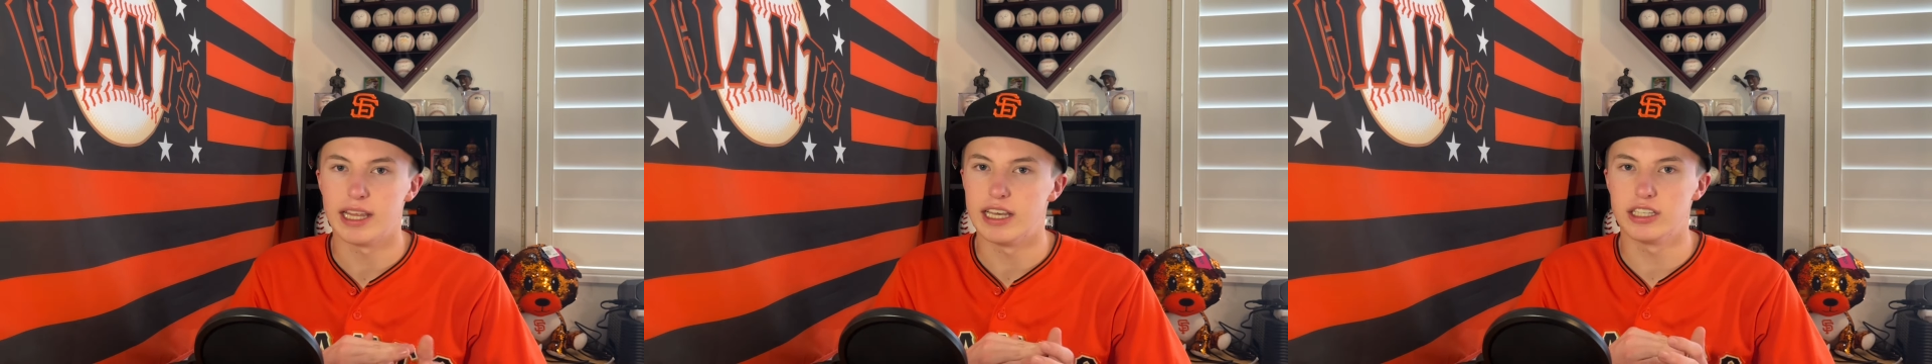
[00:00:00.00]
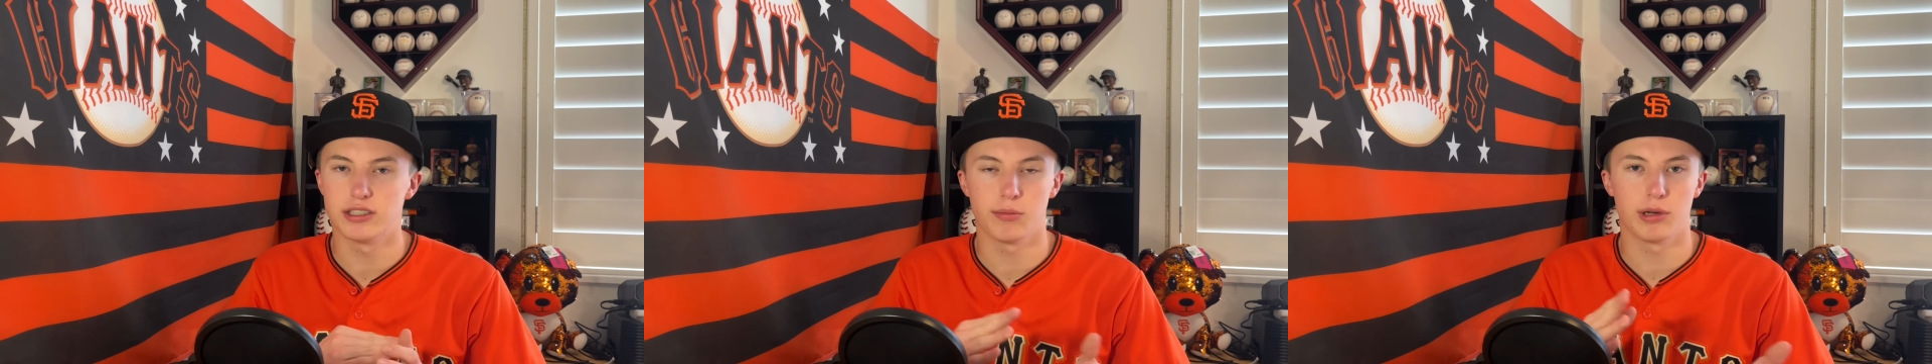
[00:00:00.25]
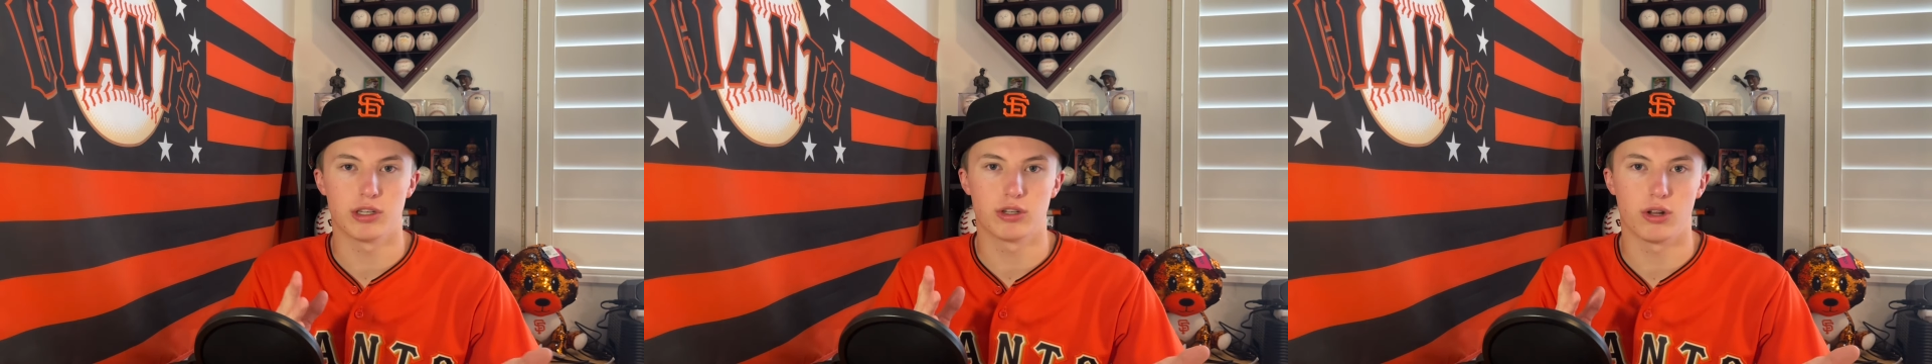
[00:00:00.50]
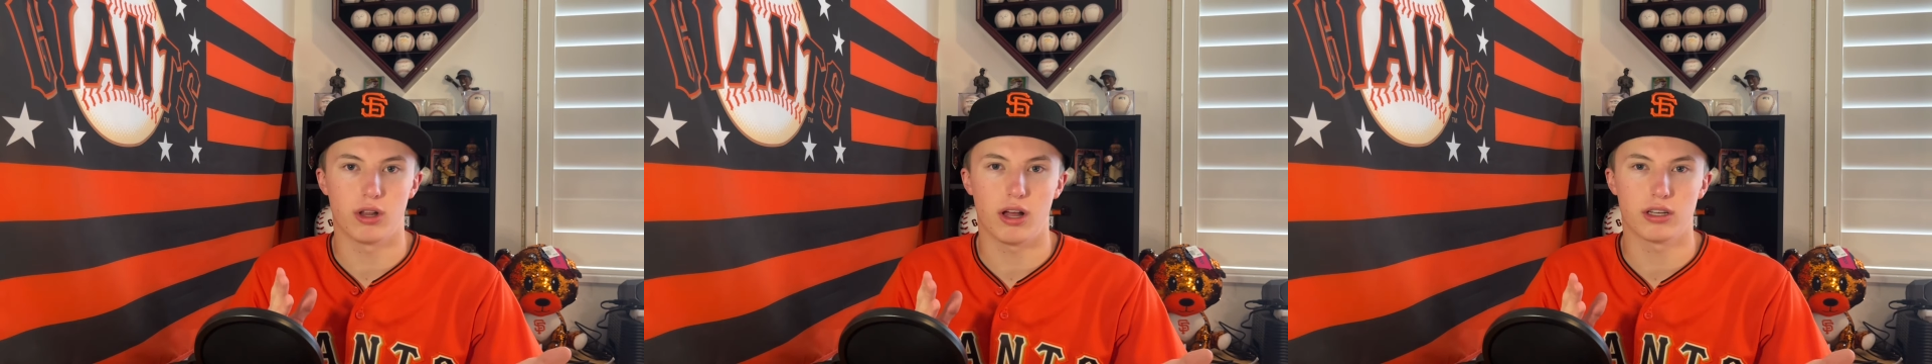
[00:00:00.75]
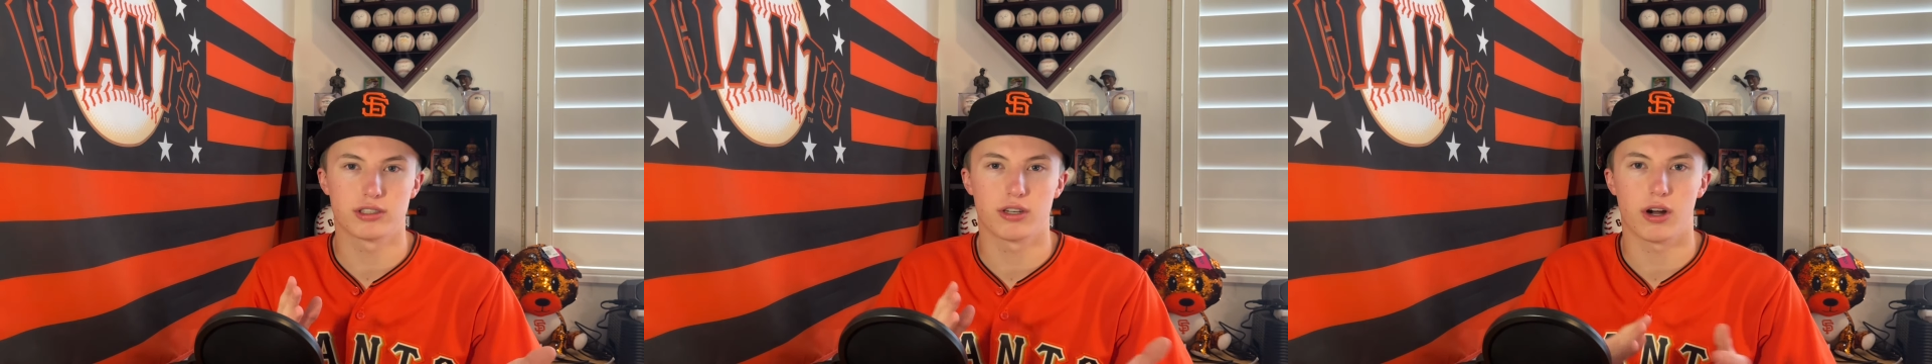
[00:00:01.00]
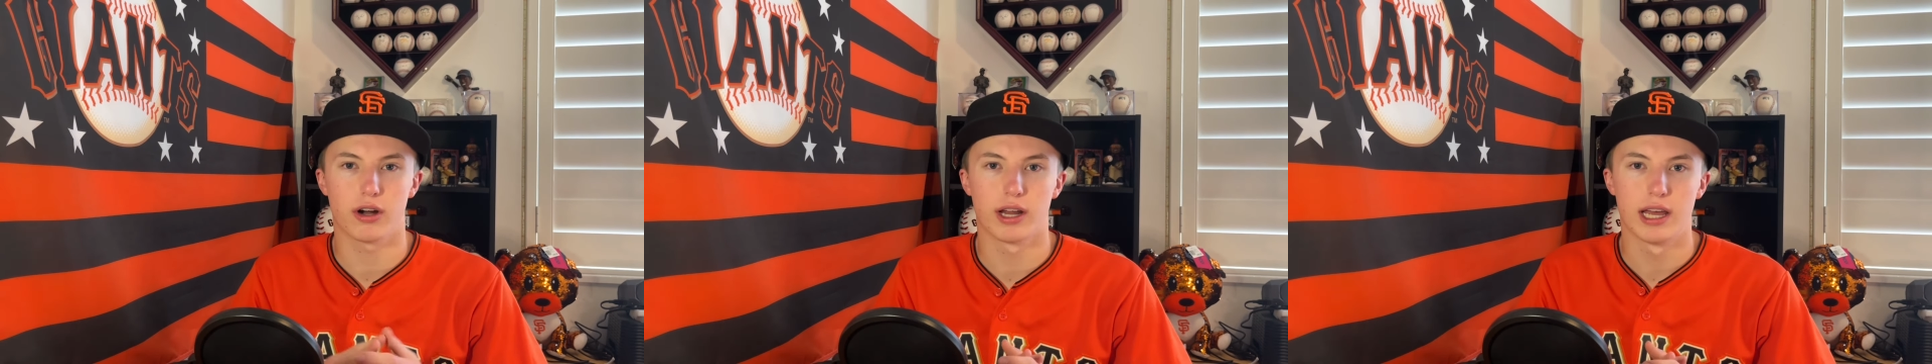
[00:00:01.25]
he's going to be a total
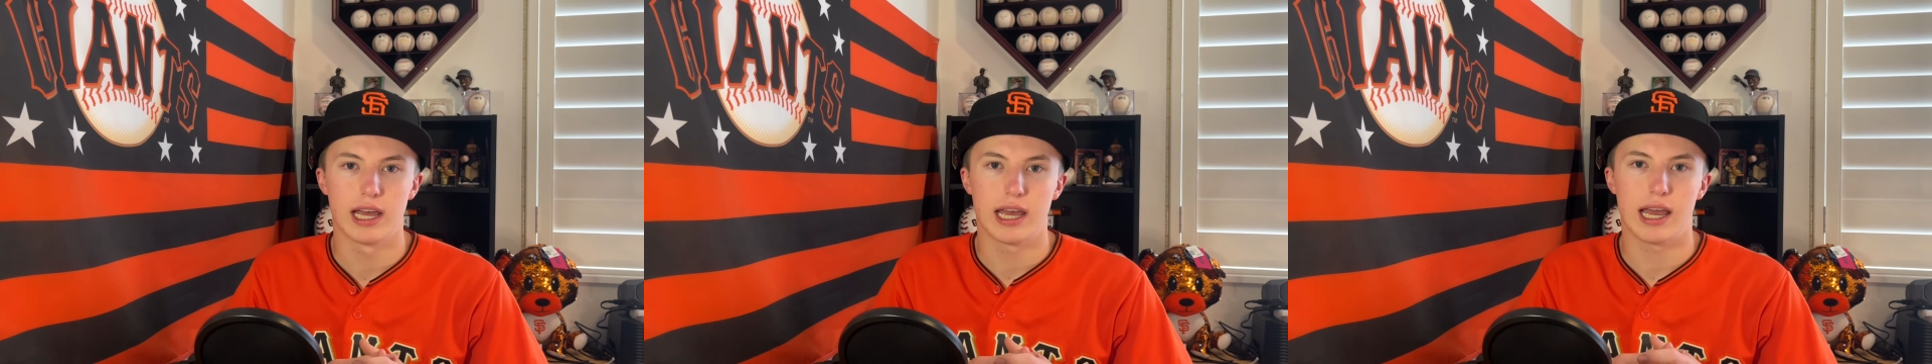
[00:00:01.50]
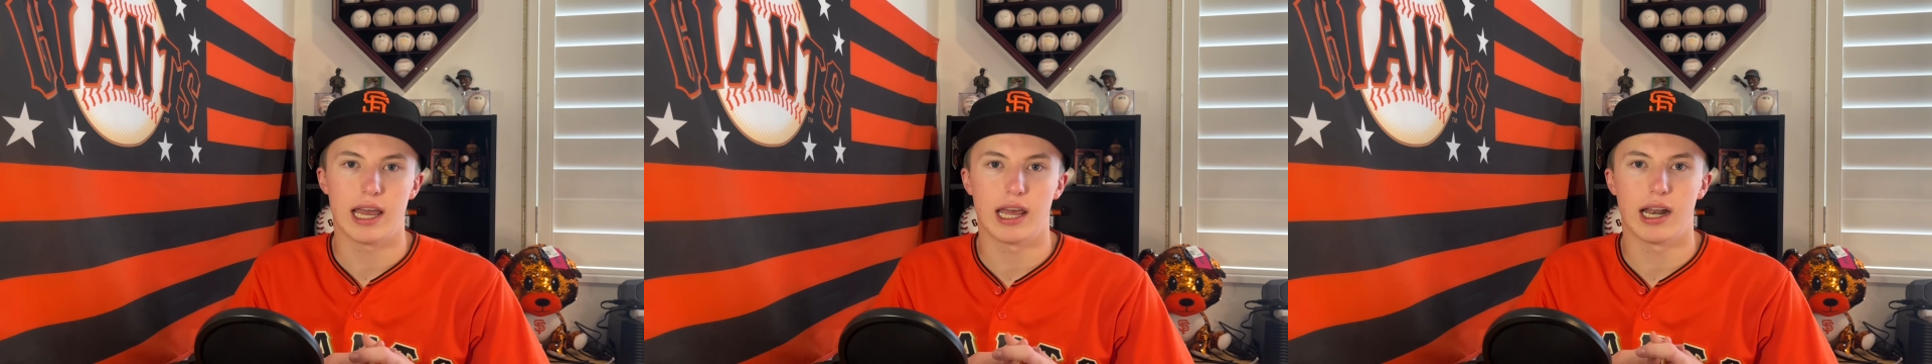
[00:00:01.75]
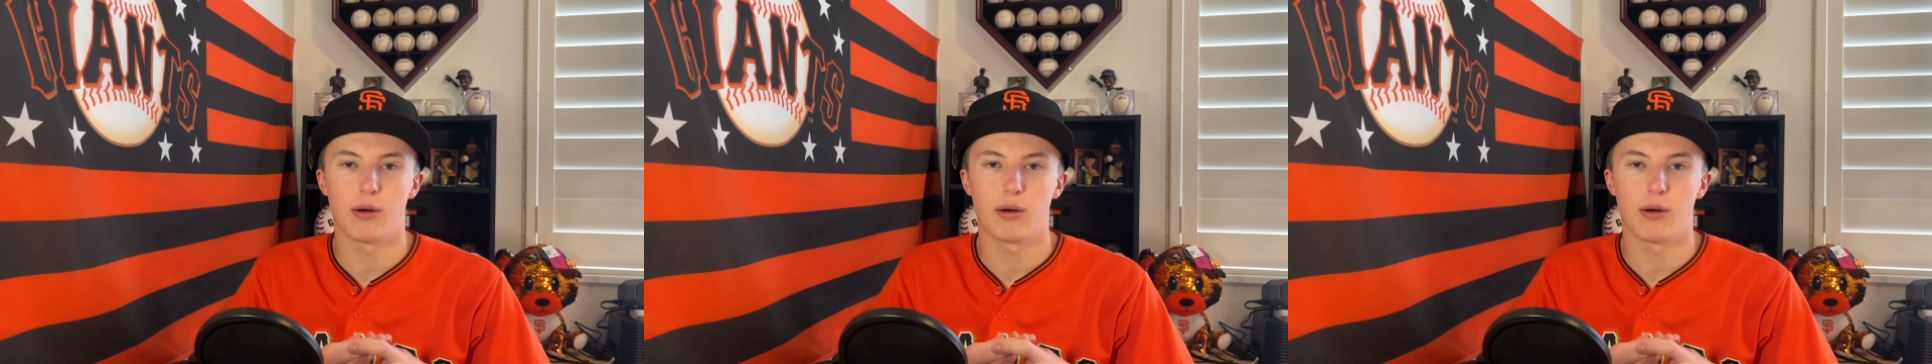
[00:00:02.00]
all-star, and